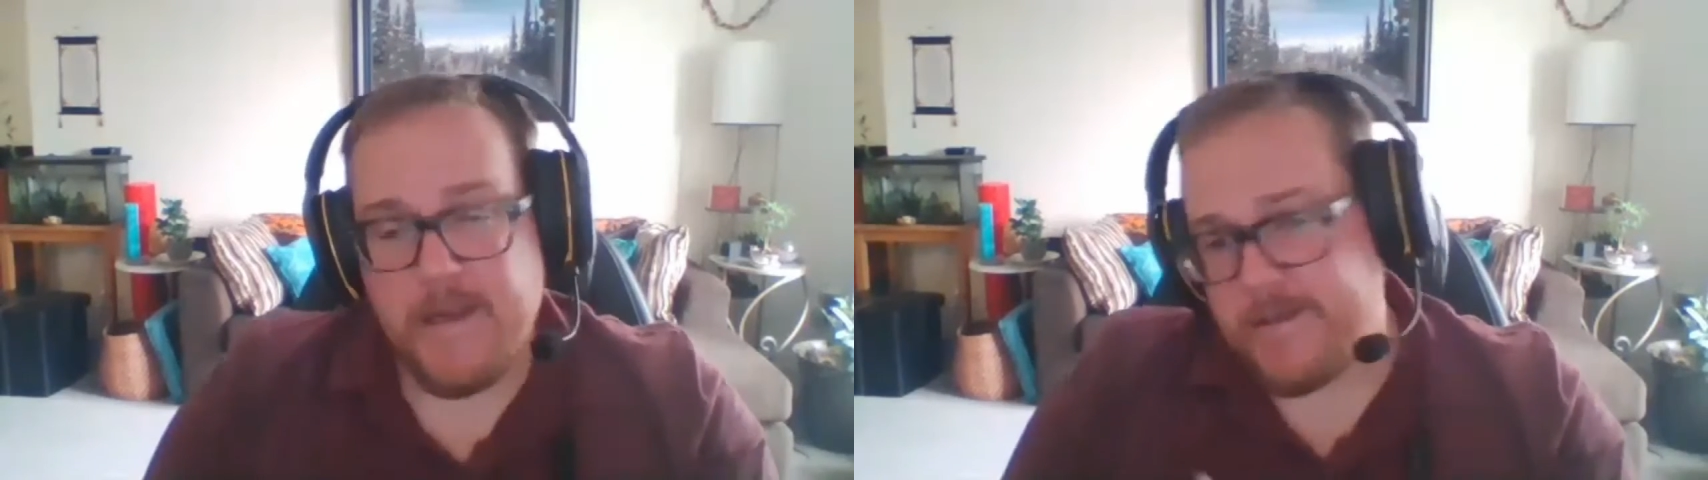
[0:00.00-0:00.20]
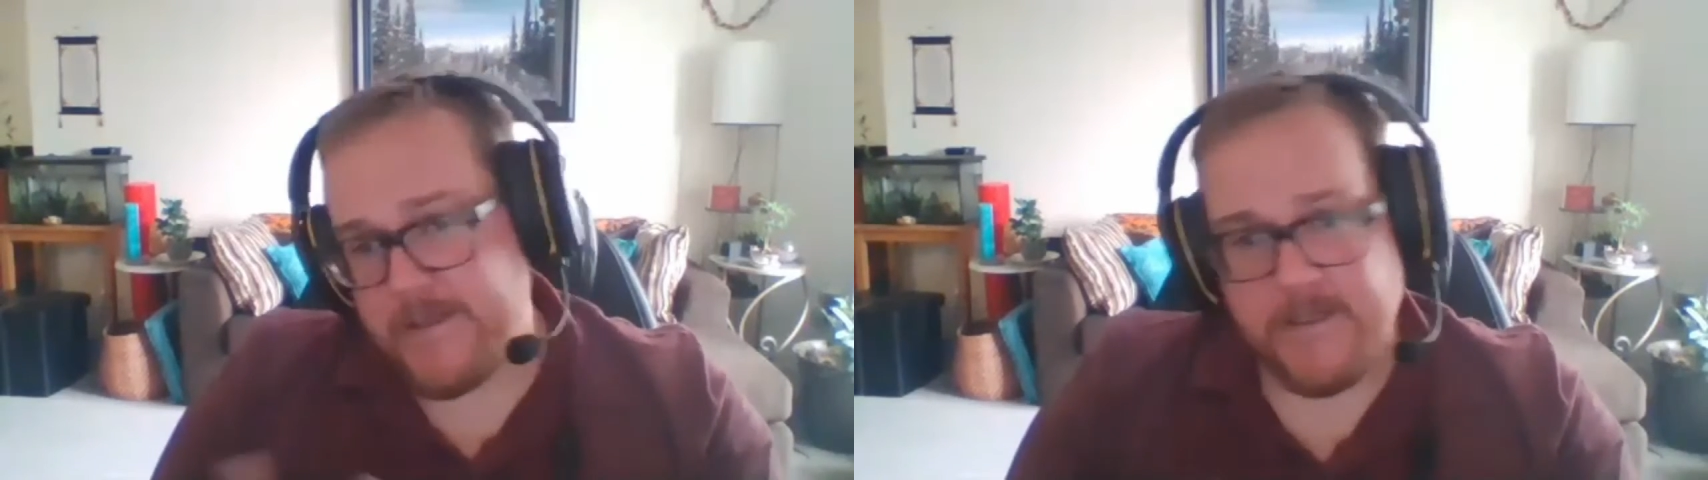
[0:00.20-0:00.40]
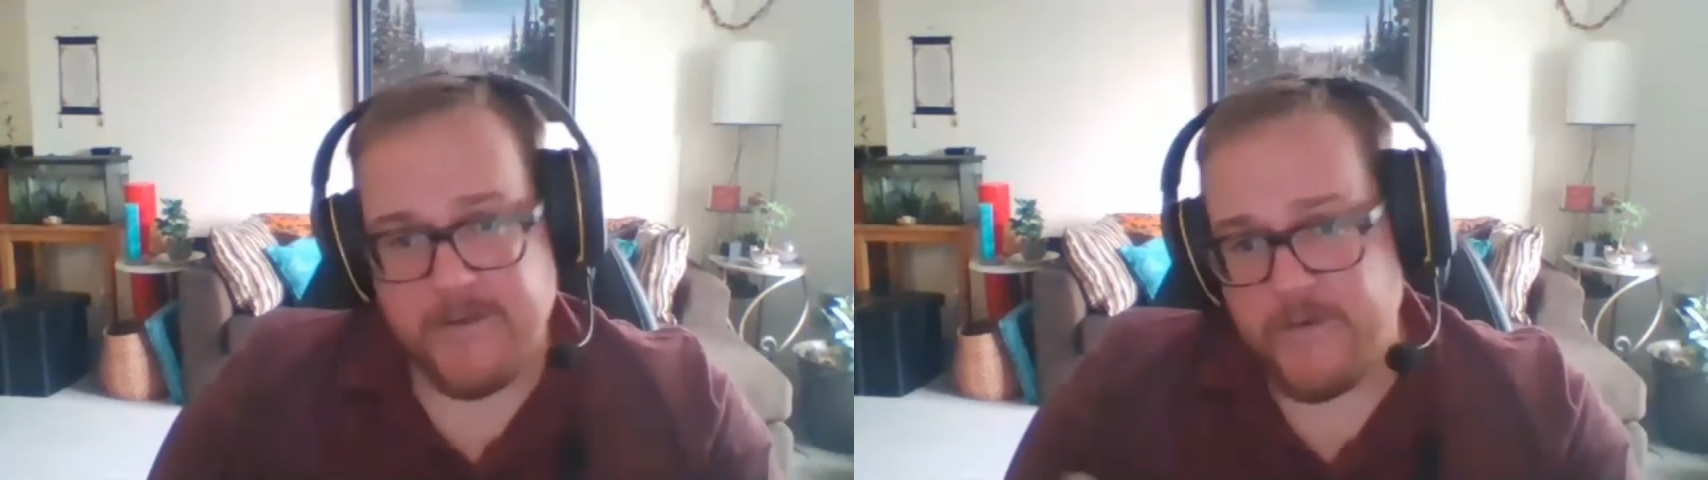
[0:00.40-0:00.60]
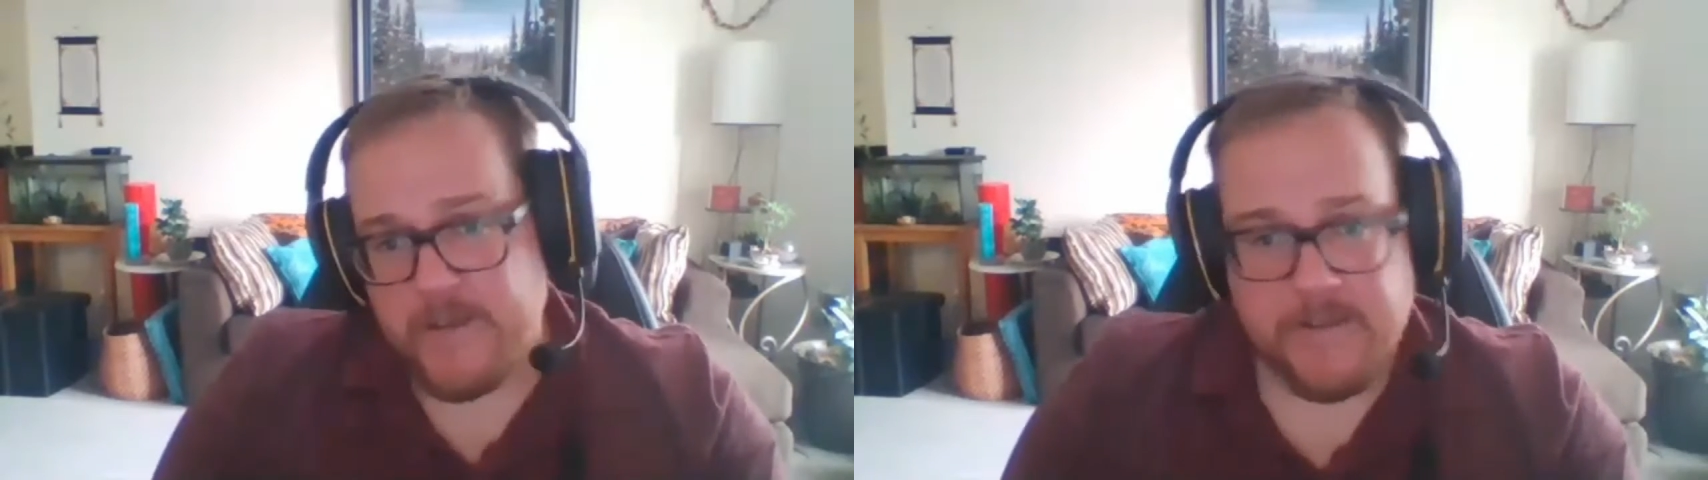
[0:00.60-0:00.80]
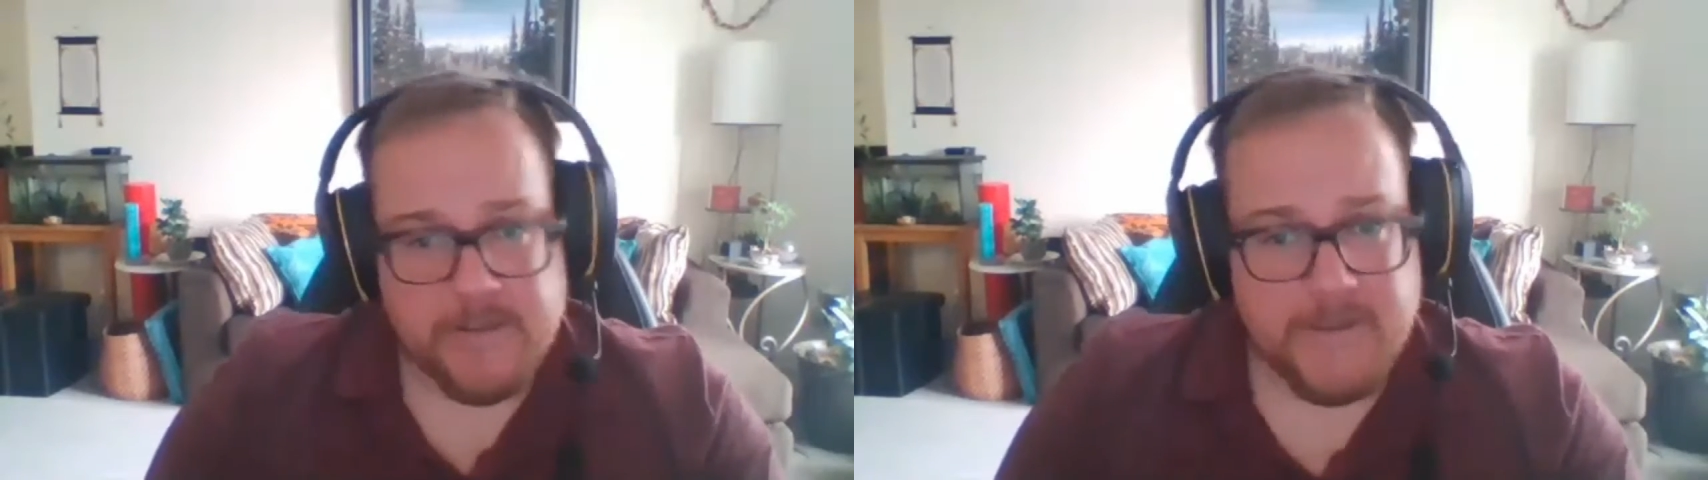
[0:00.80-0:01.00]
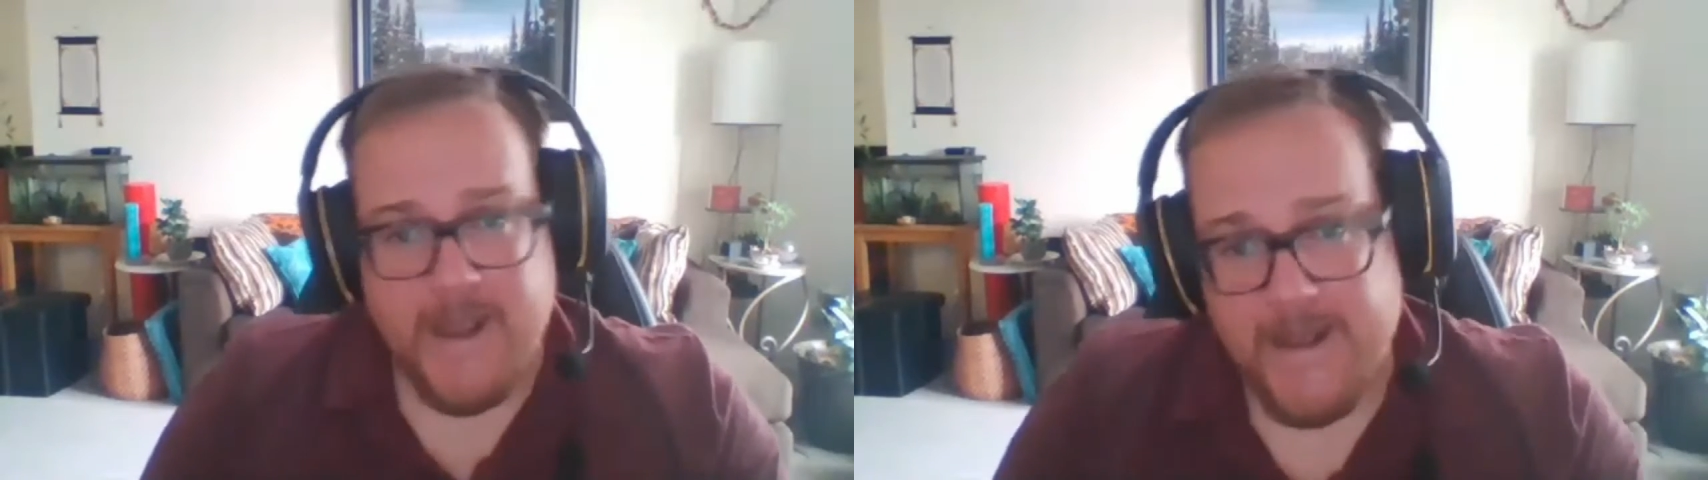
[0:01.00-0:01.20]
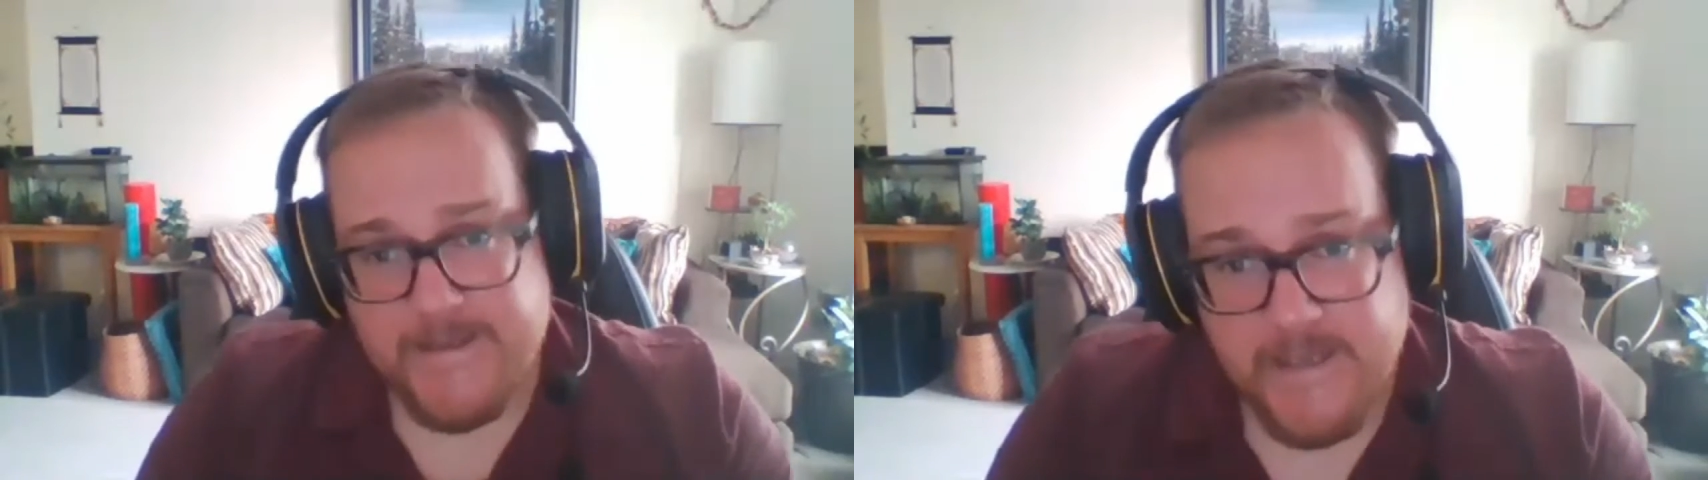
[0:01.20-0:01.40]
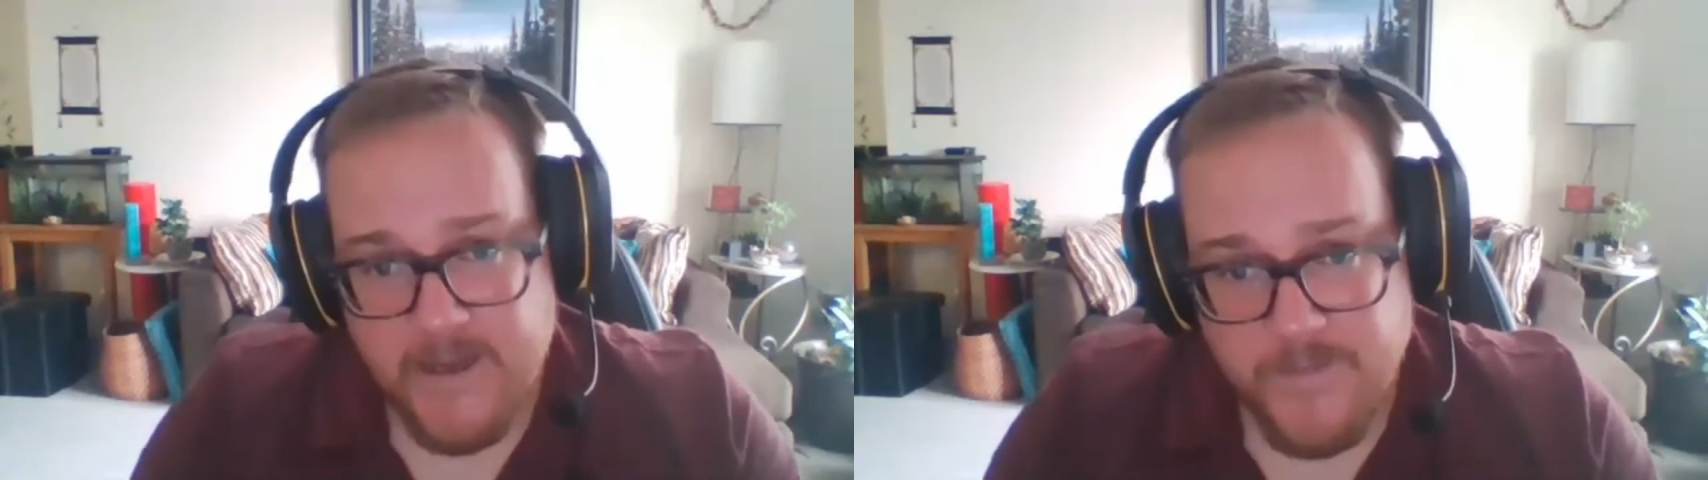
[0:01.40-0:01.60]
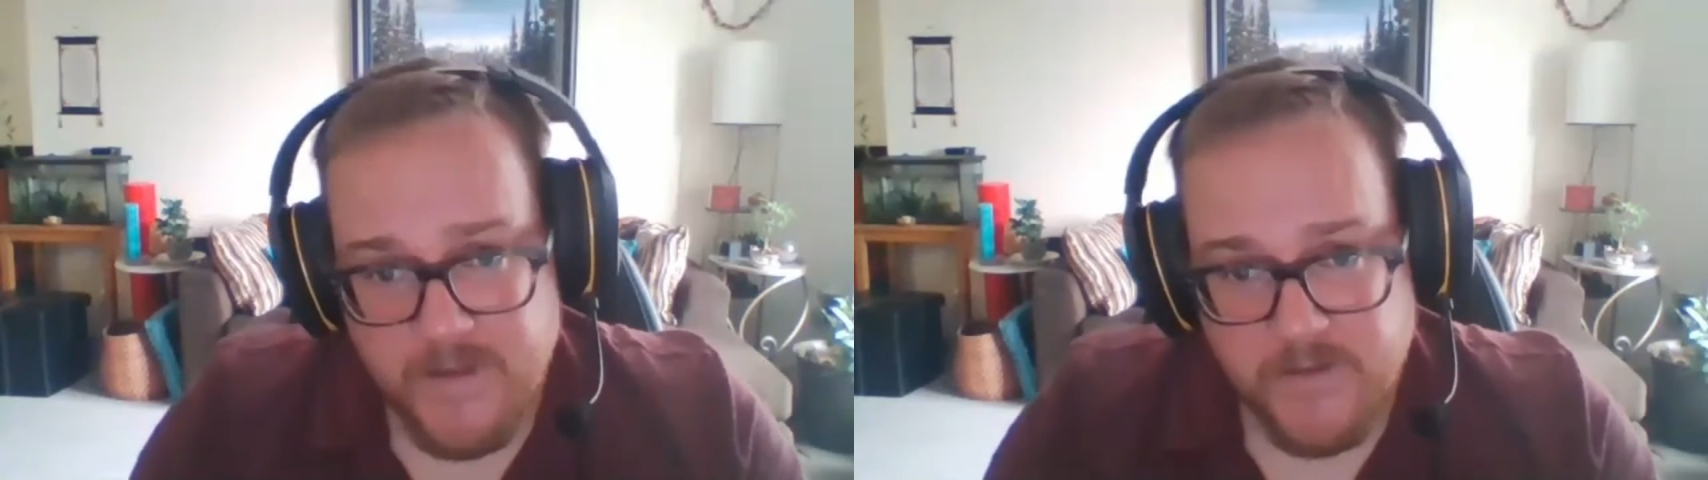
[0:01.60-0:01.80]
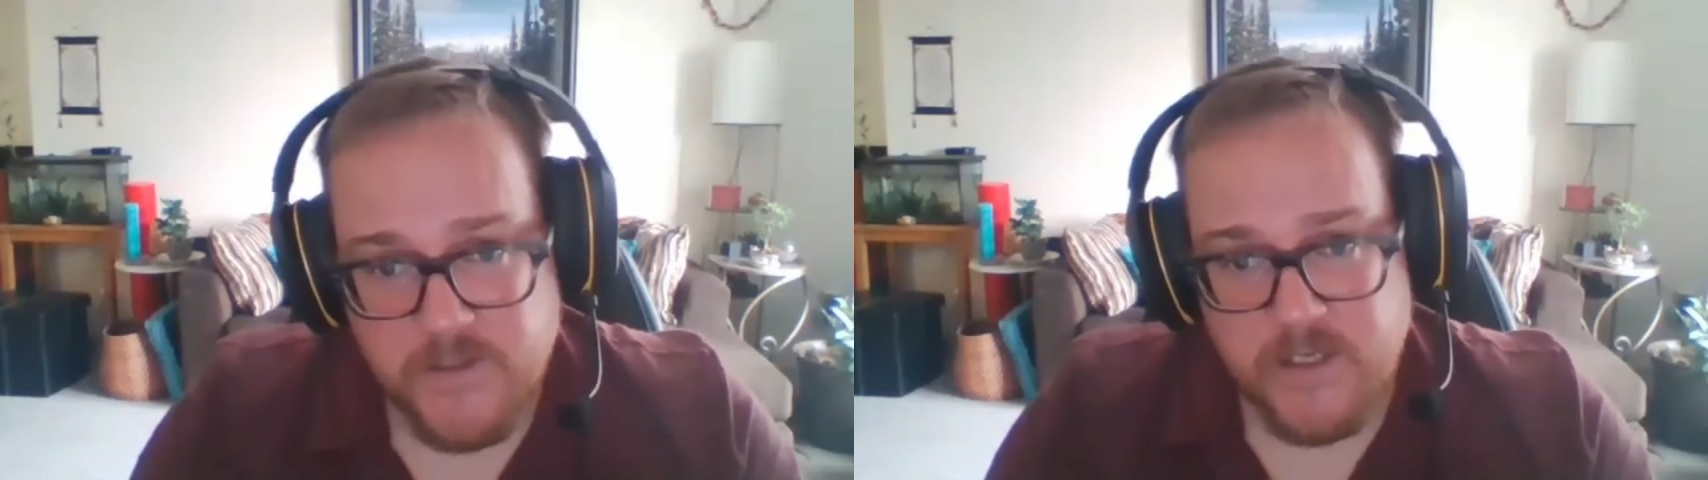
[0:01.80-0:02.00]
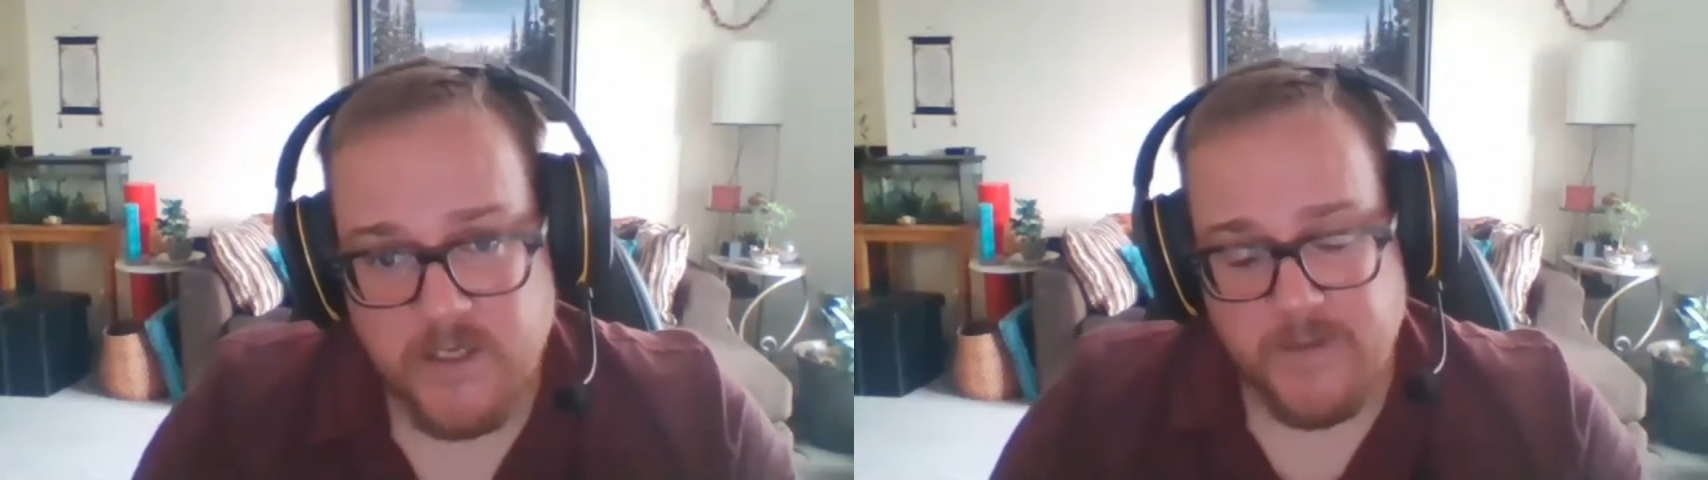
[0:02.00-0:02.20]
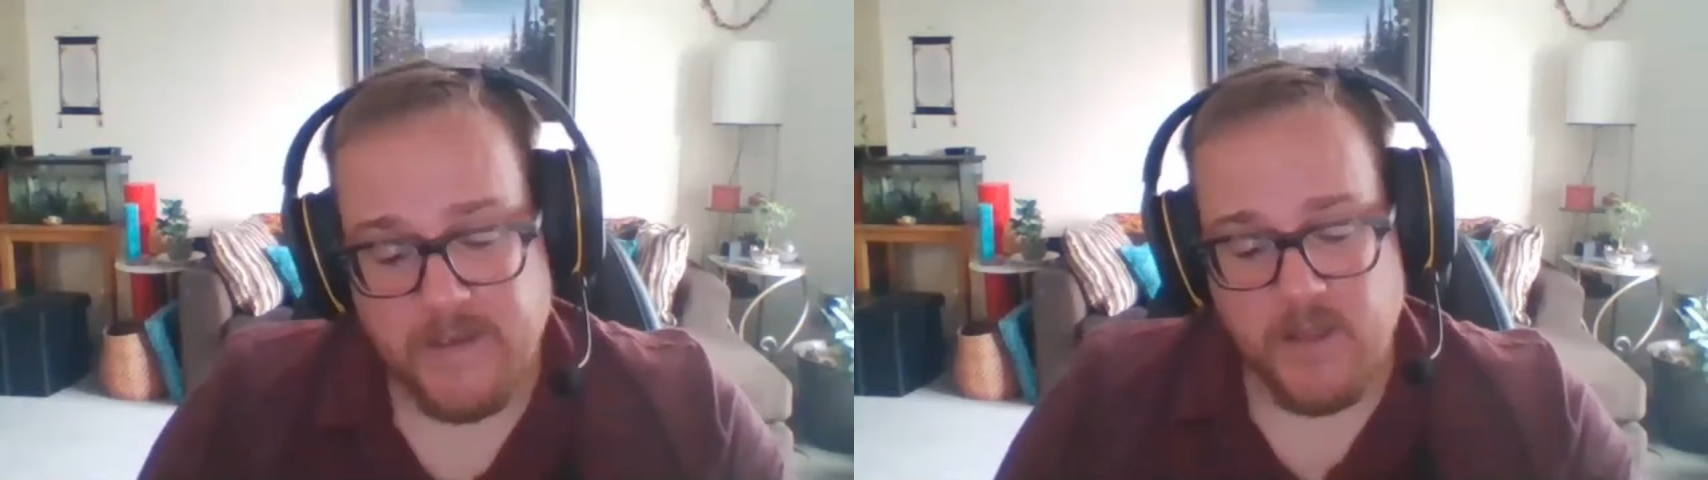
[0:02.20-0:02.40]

just to give you a little heads up that there's going to be